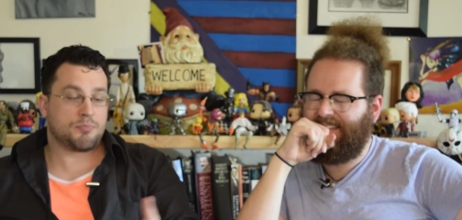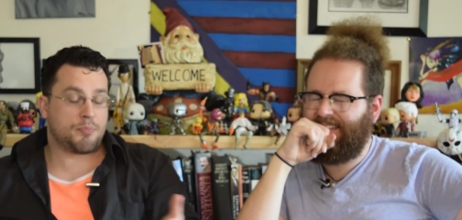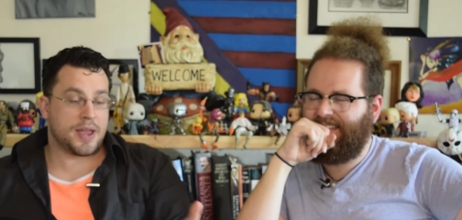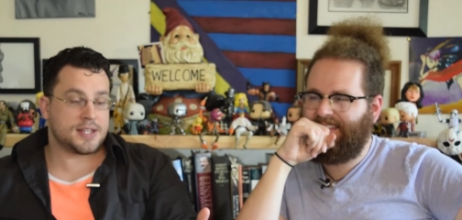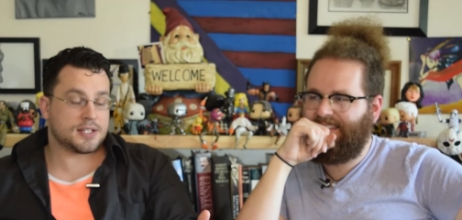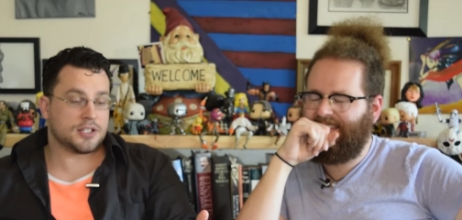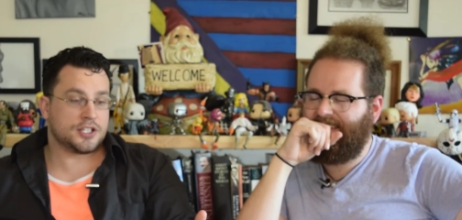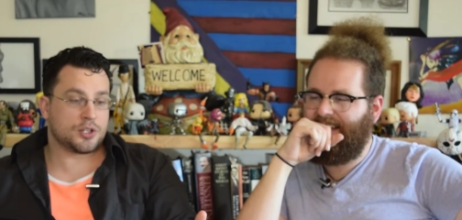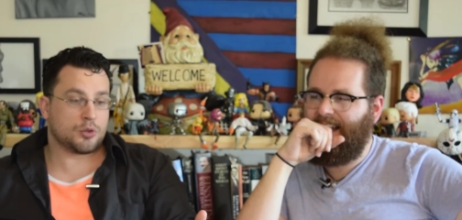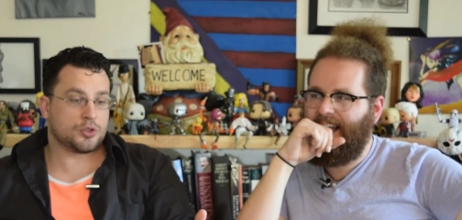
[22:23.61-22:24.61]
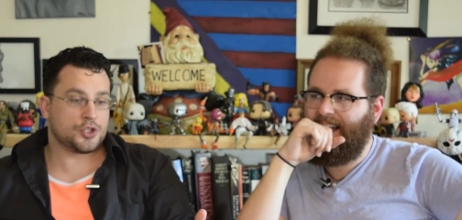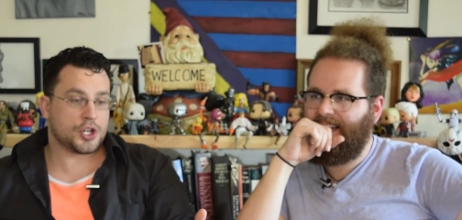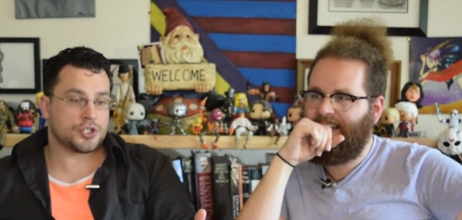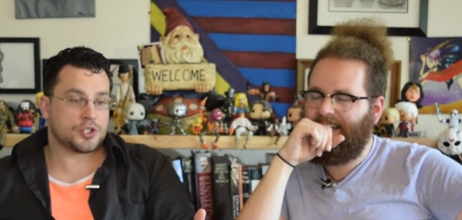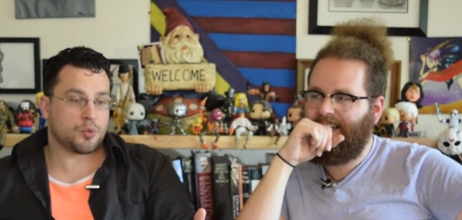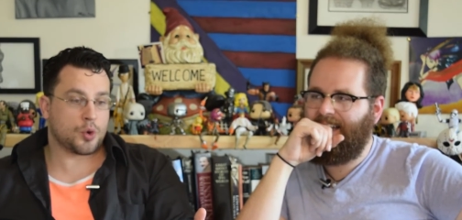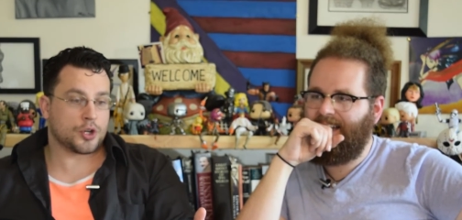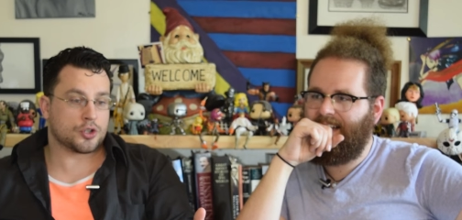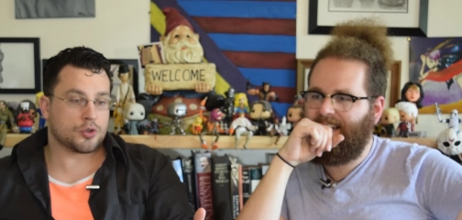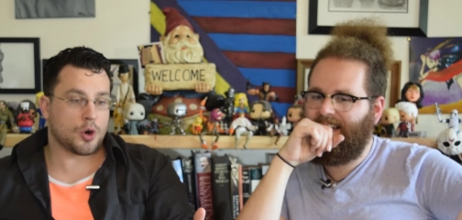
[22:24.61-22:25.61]
Speaker 1: basically social justice
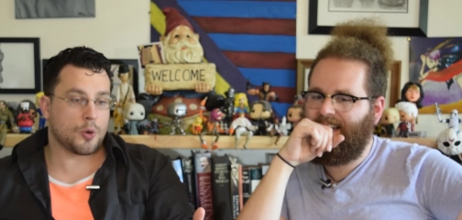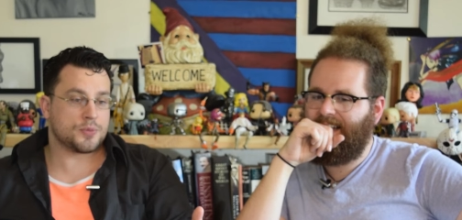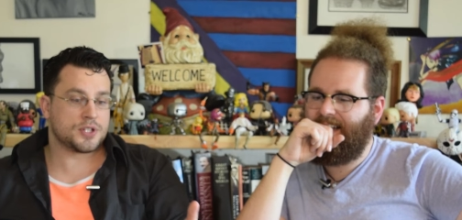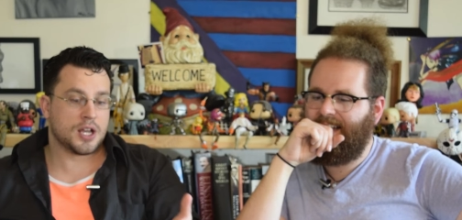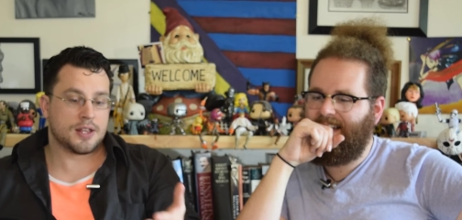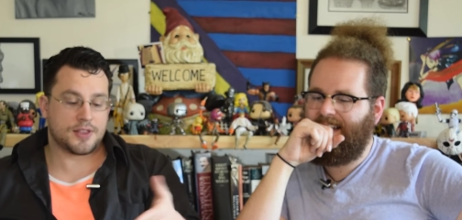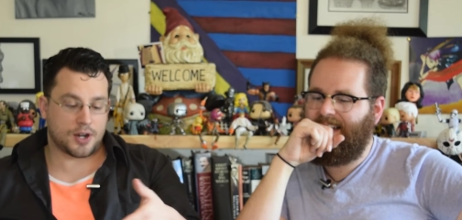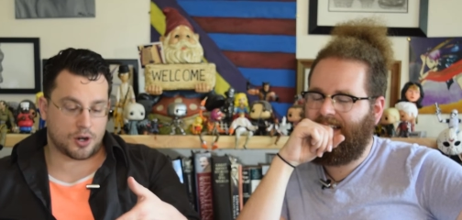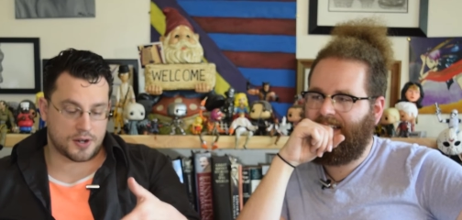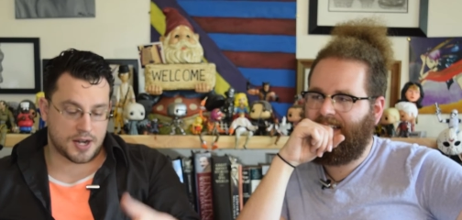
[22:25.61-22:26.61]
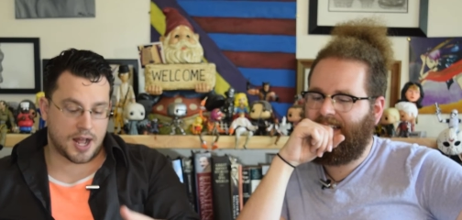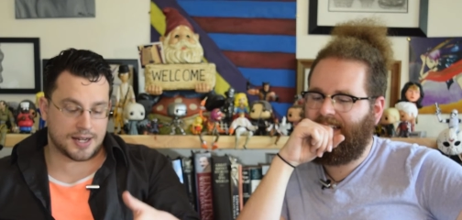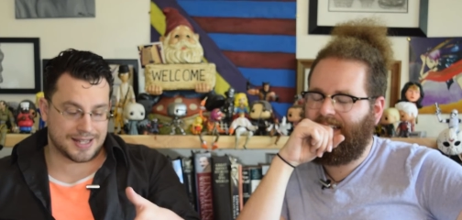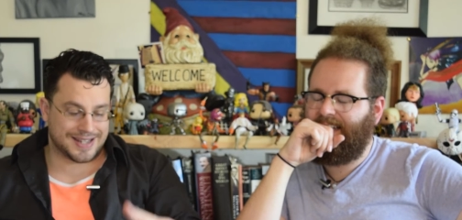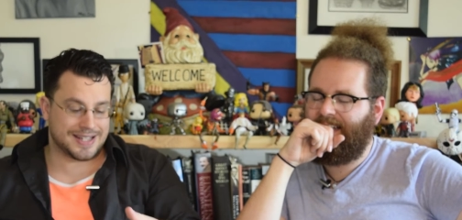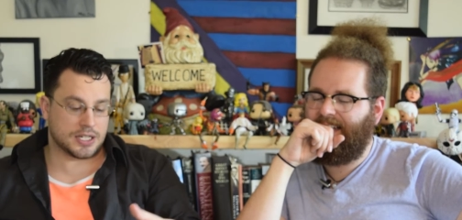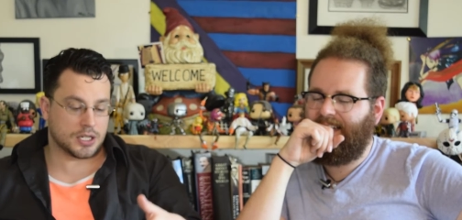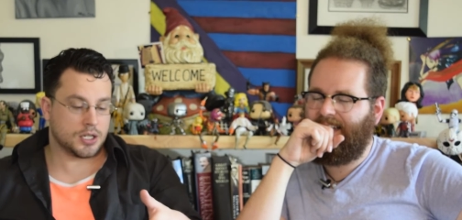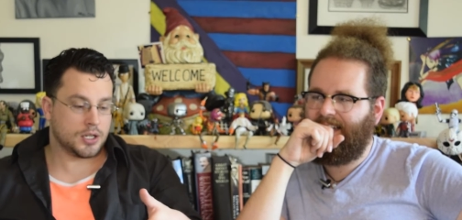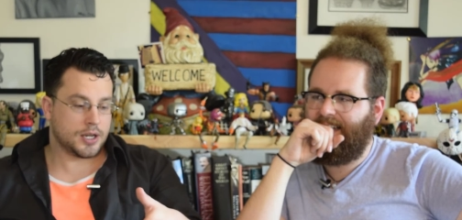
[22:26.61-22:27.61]
warrior tropes that are not
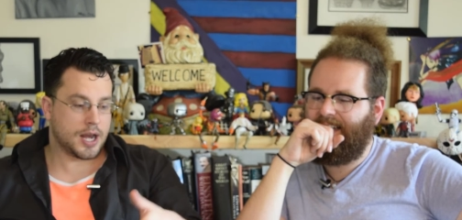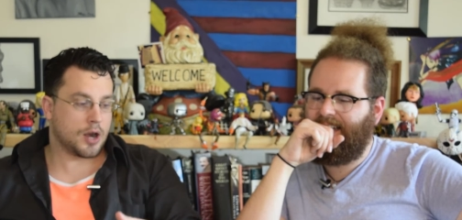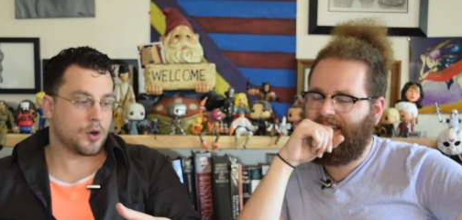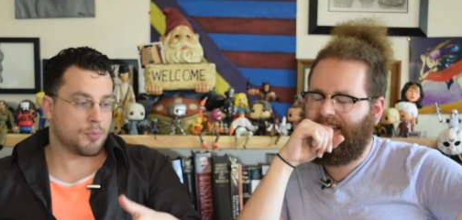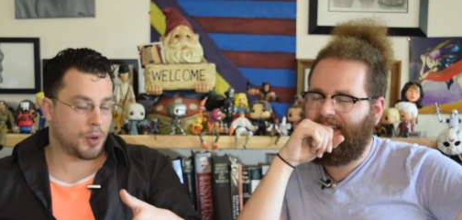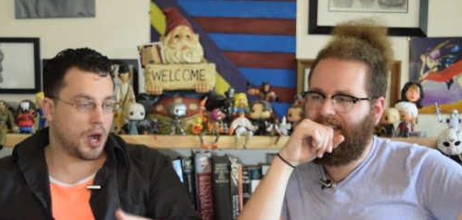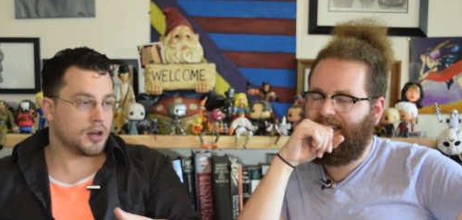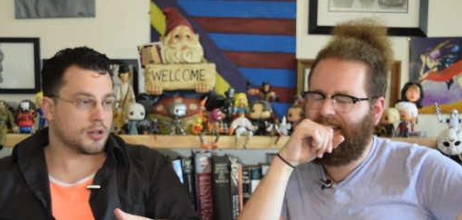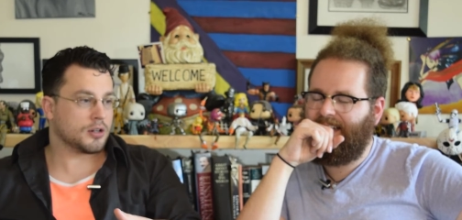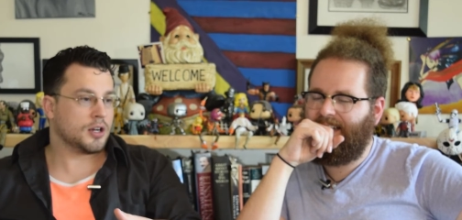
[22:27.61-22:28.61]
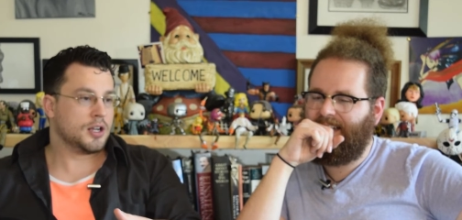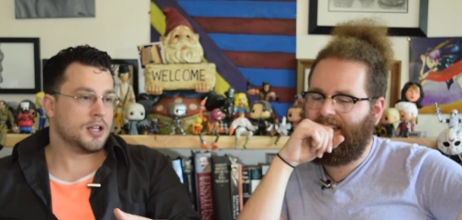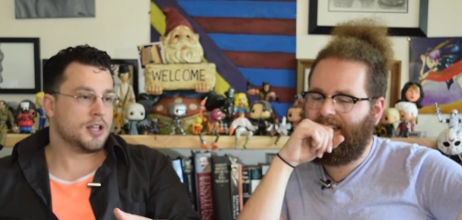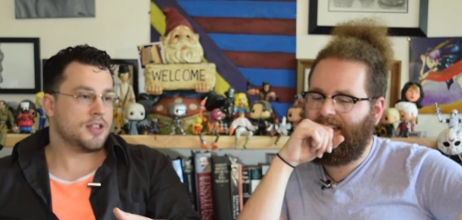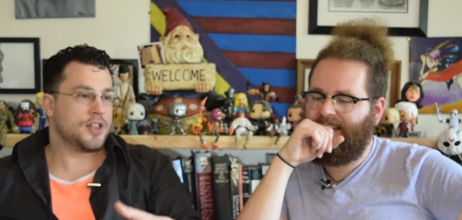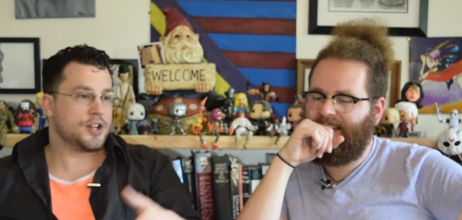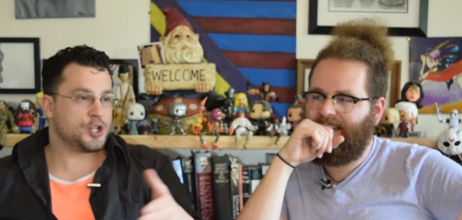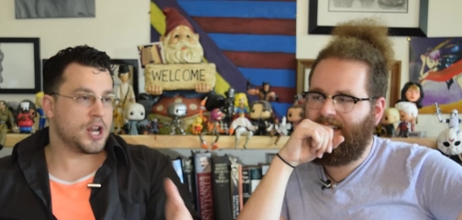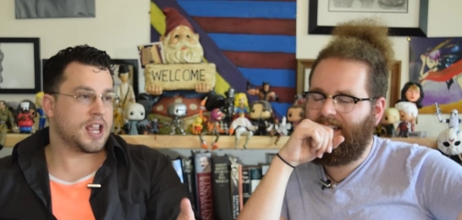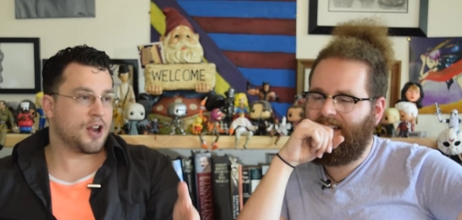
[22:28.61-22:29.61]
in Harry Potter that
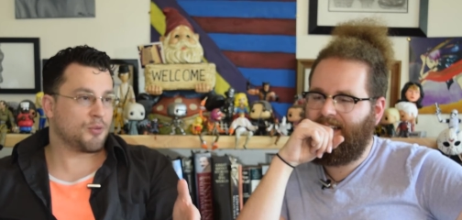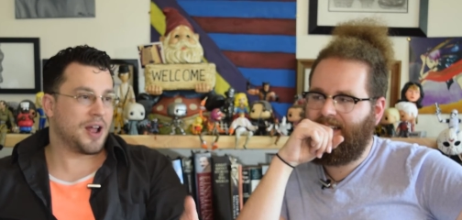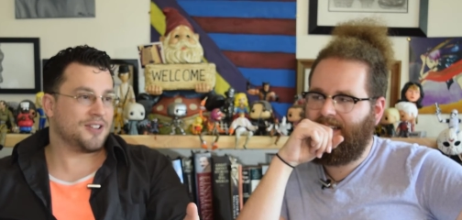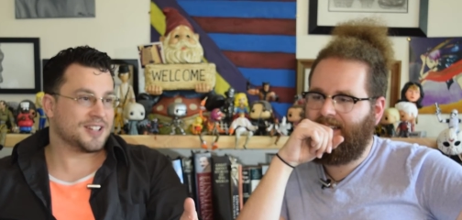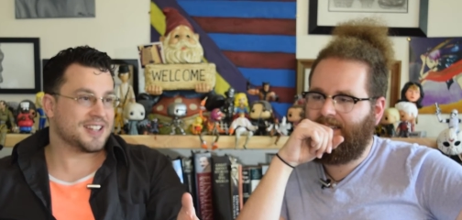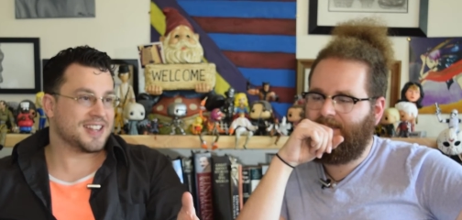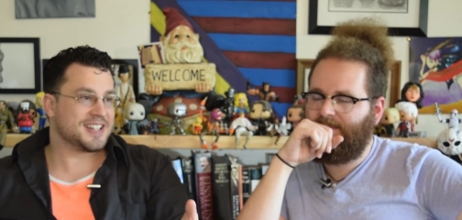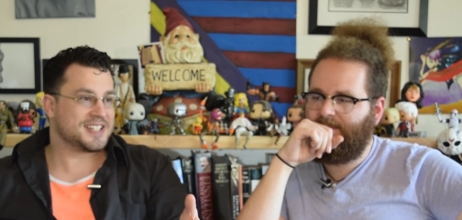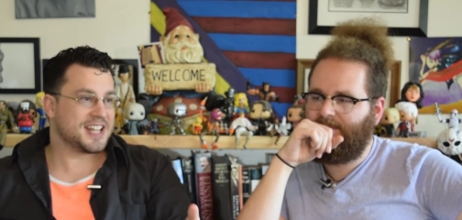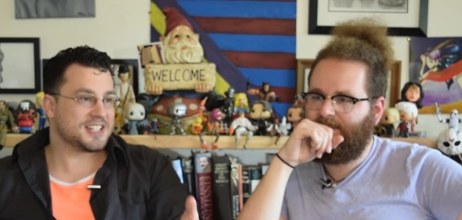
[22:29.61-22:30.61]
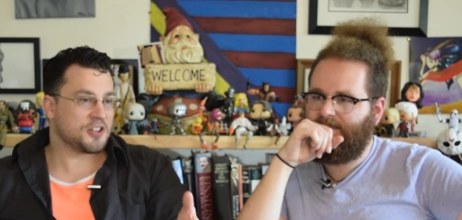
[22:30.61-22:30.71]
J.K. Rowling then says